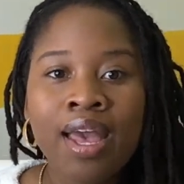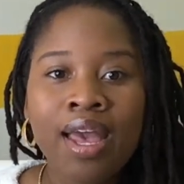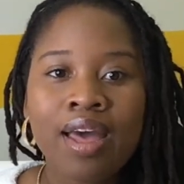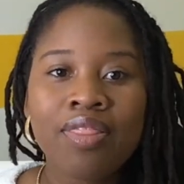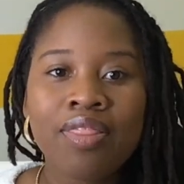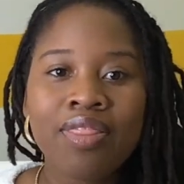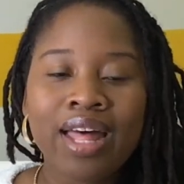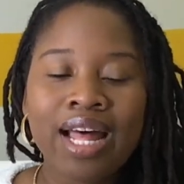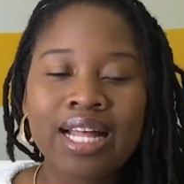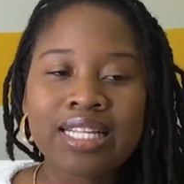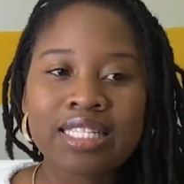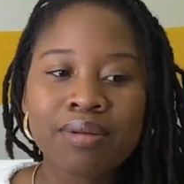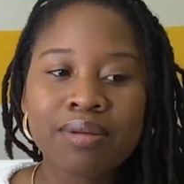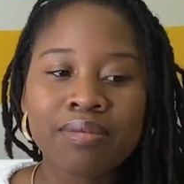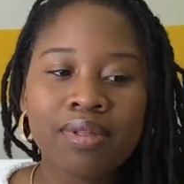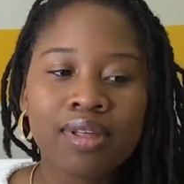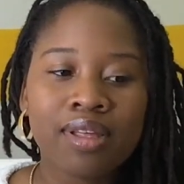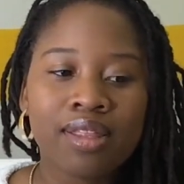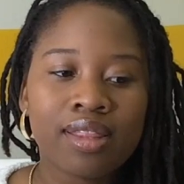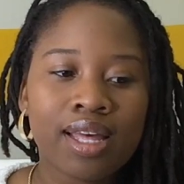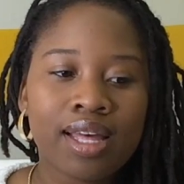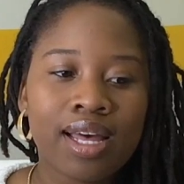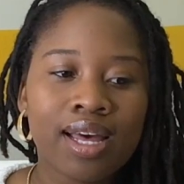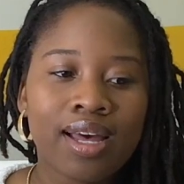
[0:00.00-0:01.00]
And that's
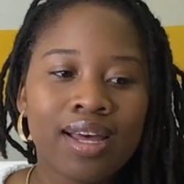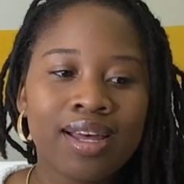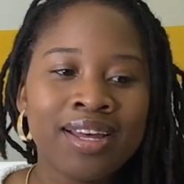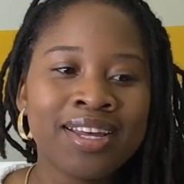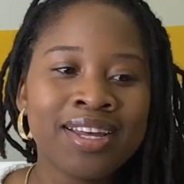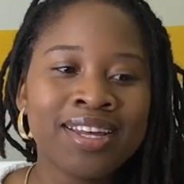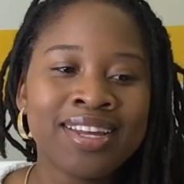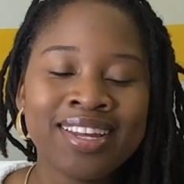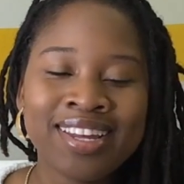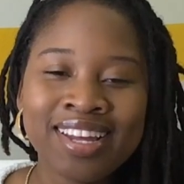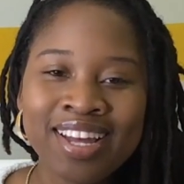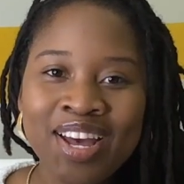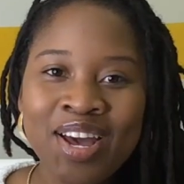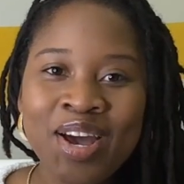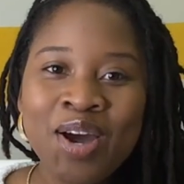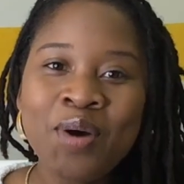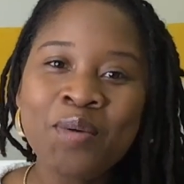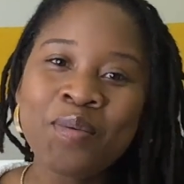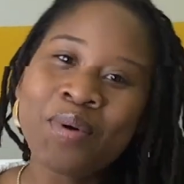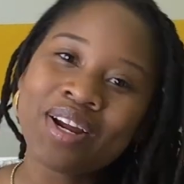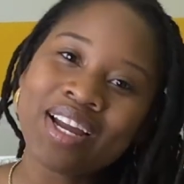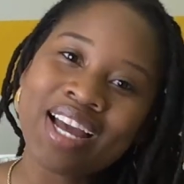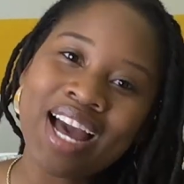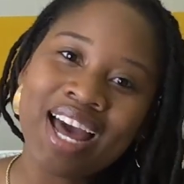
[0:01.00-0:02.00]
something that
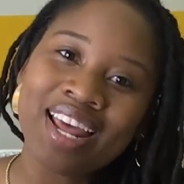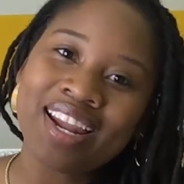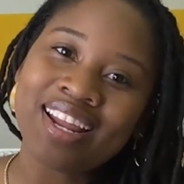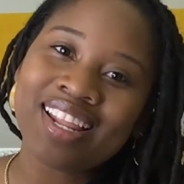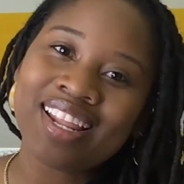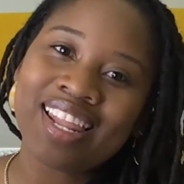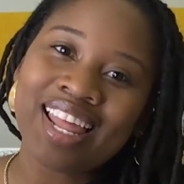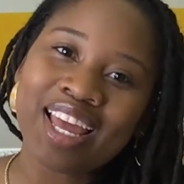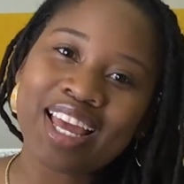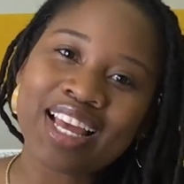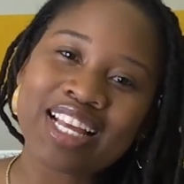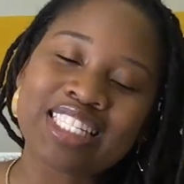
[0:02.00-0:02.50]
we're kind of like,